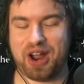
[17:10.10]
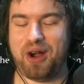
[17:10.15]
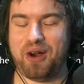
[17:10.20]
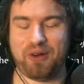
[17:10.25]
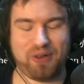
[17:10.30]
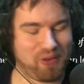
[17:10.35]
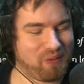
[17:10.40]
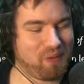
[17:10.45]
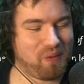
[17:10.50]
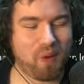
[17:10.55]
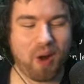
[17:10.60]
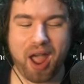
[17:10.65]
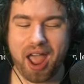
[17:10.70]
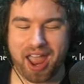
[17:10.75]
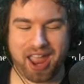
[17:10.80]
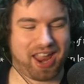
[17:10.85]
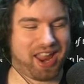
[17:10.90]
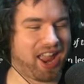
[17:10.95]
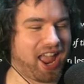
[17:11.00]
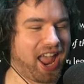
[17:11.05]
no
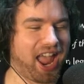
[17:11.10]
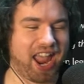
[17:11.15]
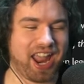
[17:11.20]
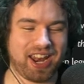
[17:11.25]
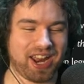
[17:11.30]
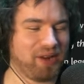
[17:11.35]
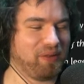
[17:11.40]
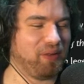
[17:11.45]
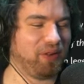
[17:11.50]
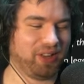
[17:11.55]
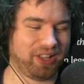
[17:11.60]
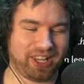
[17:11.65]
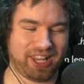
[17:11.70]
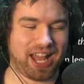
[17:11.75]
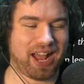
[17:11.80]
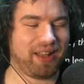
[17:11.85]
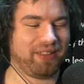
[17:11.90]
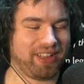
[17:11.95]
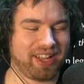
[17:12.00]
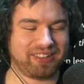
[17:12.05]
way Anet will
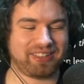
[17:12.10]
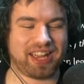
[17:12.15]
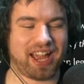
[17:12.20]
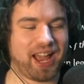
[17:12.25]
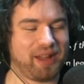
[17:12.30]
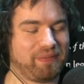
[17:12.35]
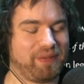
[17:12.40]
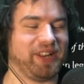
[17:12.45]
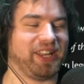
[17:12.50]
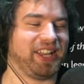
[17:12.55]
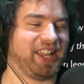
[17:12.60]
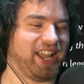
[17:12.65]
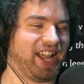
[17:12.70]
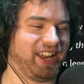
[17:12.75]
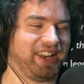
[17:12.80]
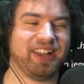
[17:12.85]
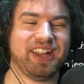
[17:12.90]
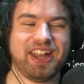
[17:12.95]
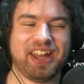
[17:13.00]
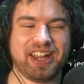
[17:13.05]
allow that to happen
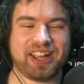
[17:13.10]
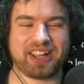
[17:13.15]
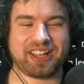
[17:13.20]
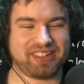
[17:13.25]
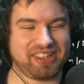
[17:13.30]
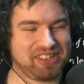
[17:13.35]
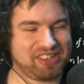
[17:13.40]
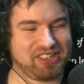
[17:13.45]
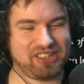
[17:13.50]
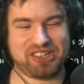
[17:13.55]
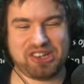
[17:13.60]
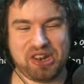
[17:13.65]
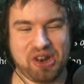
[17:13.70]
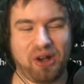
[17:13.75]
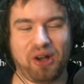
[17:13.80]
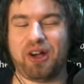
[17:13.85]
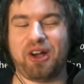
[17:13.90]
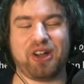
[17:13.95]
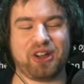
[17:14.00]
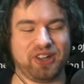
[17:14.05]
again because it's just
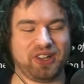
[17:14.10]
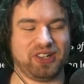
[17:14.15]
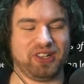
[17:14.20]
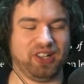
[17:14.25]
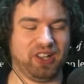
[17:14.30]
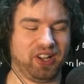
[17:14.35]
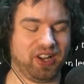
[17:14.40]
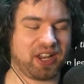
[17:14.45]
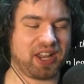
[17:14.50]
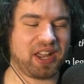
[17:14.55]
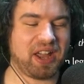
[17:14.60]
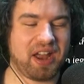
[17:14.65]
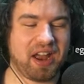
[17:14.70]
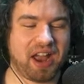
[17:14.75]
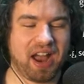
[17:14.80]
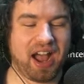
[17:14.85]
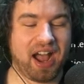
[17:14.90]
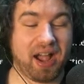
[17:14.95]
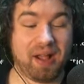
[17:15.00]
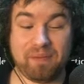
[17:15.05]
not a good look.
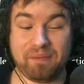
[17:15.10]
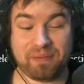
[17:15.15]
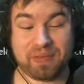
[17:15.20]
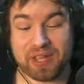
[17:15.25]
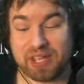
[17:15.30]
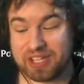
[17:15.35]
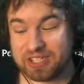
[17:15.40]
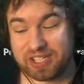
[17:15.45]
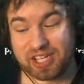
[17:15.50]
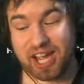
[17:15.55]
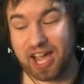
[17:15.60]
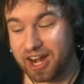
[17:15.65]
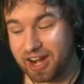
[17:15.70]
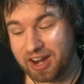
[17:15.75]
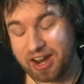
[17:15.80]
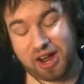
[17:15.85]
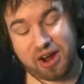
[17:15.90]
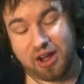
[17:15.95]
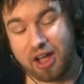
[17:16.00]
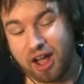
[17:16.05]
Um, so yeah, I
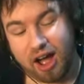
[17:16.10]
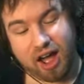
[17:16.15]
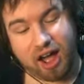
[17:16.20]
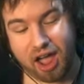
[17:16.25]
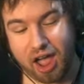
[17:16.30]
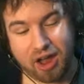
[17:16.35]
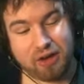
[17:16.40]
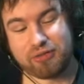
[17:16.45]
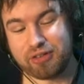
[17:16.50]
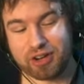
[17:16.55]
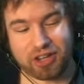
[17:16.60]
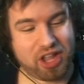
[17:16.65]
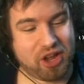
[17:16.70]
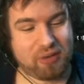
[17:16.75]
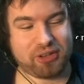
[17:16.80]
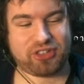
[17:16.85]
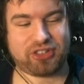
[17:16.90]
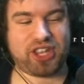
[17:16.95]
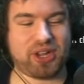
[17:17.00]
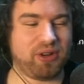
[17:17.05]
don't know. I, I, really
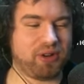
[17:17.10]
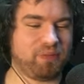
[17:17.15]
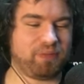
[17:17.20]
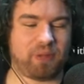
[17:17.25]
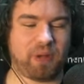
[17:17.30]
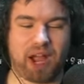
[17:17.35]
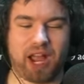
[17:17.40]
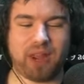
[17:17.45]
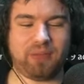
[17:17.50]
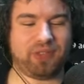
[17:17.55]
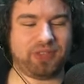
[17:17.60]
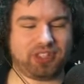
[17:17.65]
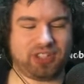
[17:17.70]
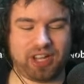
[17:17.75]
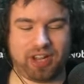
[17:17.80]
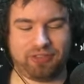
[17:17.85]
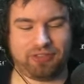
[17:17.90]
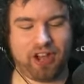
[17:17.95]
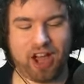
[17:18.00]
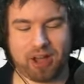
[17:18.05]
wish they would hype this
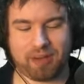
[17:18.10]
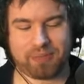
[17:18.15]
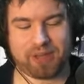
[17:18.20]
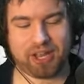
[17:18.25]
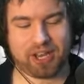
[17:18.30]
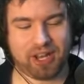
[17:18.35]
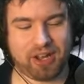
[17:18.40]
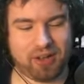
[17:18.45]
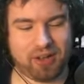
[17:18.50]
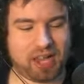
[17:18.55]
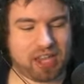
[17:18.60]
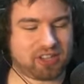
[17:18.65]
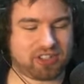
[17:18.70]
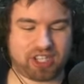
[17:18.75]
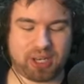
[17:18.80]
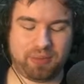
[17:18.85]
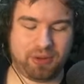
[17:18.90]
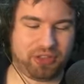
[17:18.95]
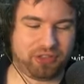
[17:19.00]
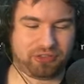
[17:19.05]
stuff up, you know?
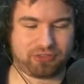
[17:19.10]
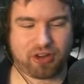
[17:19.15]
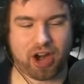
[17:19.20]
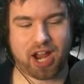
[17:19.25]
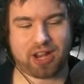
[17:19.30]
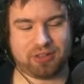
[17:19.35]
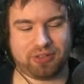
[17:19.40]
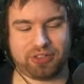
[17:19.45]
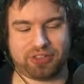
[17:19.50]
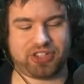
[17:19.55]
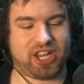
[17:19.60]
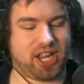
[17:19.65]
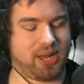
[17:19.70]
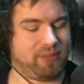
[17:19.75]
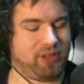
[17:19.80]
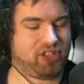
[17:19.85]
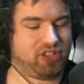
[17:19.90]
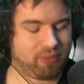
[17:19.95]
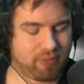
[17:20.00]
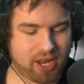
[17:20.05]
same with the Fractal CM.
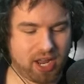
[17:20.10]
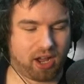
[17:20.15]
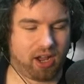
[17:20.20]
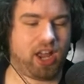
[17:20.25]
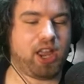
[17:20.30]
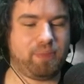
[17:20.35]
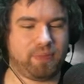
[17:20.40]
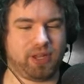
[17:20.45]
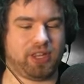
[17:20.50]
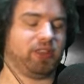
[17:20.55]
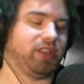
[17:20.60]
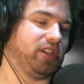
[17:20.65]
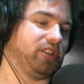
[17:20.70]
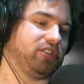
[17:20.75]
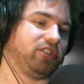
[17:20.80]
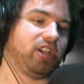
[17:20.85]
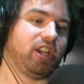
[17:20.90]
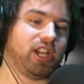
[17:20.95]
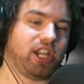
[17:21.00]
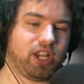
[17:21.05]
They should be hyping
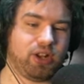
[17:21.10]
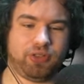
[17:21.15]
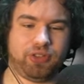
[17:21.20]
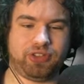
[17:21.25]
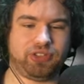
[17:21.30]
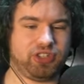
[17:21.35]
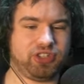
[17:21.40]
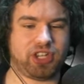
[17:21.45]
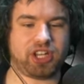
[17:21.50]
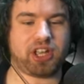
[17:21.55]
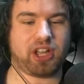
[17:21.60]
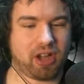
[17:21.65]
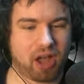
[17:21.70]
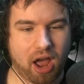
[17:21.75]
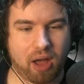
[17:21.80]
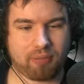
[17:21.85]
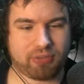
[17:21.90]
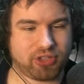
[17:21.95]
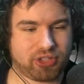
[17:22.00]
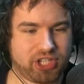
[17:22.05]
this. You know, this is like a,
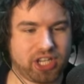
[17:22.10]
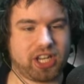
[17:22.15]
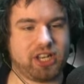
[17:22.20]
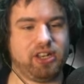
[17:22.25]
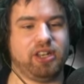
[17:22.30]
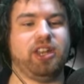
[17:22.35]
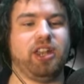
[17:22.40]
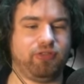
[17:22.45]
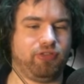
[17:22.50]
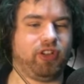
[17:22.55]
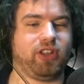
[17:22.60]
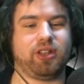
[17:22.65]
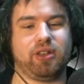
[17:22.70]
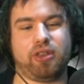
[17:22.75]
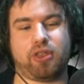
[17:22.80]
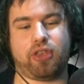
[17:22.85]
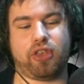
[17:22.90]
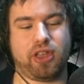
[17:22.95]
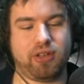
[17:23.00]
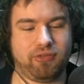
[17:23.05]
a significant
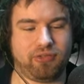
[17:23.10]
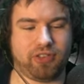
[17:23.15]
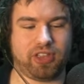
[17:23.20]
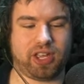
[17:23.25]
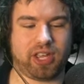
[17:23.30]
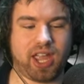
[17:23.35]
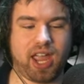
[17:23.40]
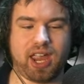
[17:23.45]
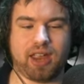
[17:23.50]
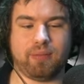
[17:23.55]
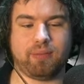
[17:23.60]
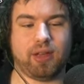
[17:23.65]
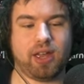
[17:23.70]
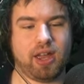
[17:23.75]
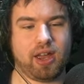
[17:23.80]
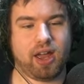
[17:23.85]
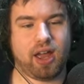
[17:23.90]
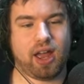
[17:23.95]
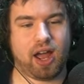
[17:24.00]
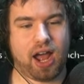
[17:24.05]
thing for the game.
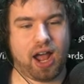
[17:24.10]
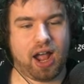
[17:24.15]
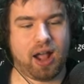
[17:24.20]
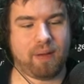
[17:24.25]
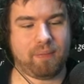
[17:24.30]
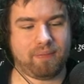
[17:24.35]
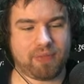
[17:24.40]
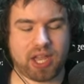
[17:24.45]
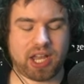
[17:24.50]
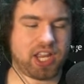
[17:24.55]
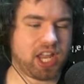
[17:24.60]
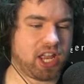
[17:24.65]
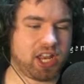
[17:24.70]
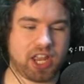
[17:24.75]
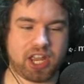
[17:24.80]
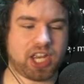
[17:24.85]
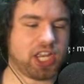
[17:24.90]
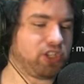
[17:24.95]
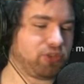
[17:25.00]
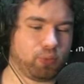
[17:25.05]
Um, and it,
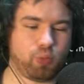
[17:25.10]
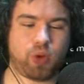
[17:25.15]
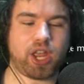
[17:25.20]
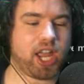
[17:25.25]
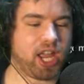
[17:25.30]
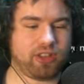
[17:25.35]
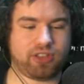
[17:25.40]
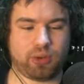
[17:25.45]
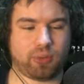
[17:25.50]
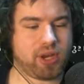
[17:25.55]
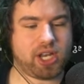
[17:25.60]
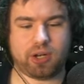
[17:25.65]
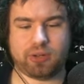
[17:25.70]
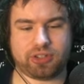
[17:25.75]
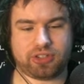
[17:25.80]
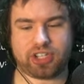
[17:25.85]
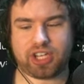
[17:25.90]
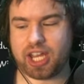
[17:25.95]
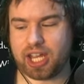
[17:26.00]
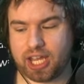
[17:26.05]
it's weird that we don't
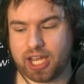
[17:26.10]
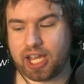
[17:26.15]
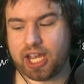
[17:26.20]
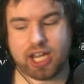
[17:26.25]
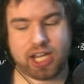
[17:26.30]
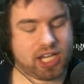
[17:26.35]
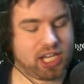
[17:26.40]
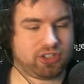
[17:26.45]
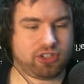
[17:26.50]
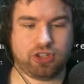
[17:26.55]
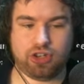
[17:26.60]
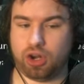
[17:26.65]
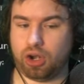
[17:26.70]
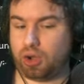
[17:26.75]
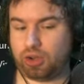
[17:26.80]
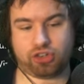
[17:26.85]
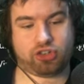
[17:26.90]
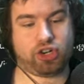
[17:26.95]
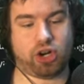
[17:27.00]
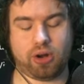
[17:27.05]
see it here. It's
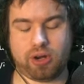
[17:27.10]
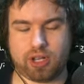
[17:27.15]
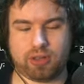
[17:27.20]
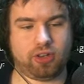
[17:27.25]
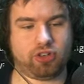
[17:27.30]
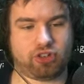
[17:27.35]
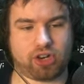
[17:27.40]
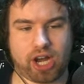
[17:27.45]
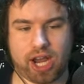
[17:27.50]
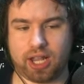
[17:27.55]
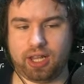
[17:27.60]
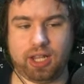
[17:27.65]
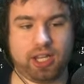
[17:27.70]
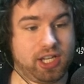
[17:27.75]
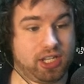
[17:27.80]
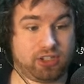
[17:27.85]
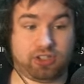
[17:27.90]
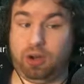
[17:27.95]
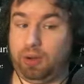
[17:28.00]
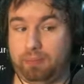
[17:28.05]
not shown in the trailer.
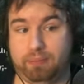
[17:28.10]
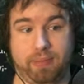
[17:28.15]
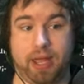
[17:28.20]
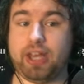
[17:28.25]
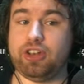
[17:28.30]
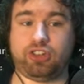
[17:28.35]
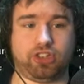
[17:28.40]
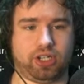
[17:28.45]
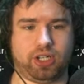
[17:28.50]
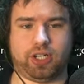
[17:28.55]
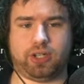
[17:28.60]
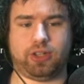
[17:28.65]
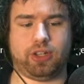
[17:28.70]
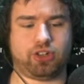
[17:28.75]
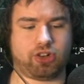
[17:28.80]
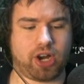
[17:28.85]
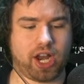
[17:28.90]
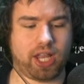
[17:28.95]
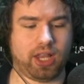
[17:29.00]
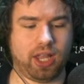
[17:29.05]
It's not mentioned in the
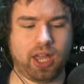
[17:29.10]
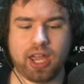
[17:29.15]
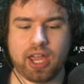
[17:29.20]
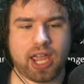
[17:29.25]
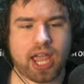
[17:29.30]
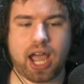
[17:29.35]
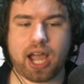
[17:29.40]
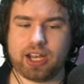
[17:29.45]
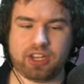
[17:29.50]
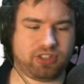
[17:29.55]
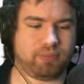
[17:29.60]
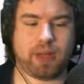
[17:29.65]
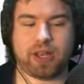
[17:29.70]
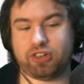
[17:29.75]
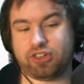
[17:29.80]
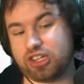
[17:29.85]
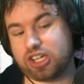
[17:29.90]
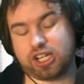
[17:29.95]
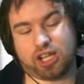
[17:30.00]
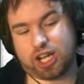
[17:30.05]
trailer. And it's
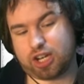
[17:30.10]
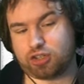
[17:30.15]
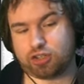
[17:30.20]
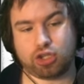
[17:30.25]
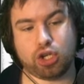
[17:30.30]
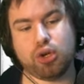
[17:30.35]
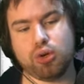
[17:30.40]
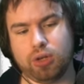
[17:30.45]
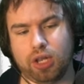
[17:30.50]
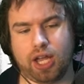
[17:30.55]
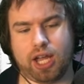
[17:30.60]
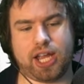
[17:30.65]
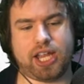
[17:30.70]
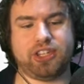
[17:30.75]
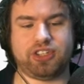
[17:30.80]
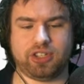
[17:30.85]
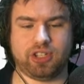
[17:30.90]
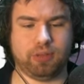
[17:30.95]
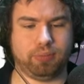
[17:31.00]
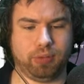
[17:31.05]
mentioned in like two lines
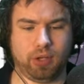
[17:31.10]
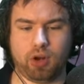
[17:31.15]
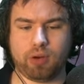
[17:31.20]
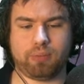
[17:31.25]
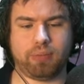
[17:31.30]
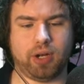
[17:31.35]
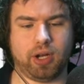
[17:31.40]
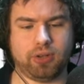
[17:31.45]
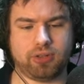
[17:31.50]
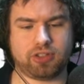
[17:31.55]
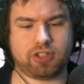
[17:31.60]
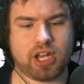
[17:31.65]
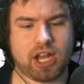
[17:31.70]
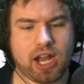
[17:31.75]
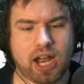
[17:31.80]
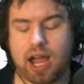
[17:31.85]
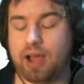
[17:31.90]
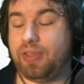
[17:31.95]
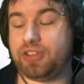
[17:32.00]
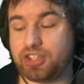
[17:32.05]
in the blog post.
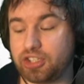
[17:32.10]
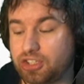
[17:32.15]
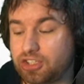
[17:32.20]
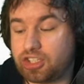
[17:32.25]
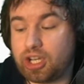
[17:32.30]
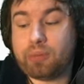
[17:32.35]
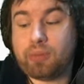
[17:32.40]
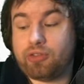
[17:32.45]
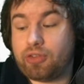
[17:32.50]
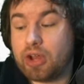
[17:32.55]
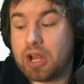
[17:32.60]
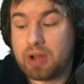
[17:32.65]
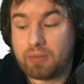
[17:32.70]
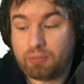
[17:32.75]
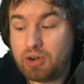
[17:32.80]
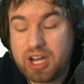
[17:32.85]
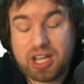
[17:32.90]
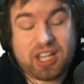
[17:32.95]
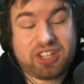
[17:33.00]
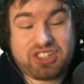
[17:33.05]
And this is some of,
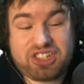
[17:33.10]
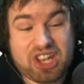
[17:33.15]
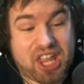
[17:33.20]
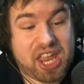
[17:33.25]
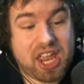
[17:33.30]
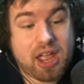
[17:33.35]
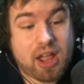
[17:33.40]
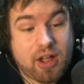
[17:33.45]
realistically,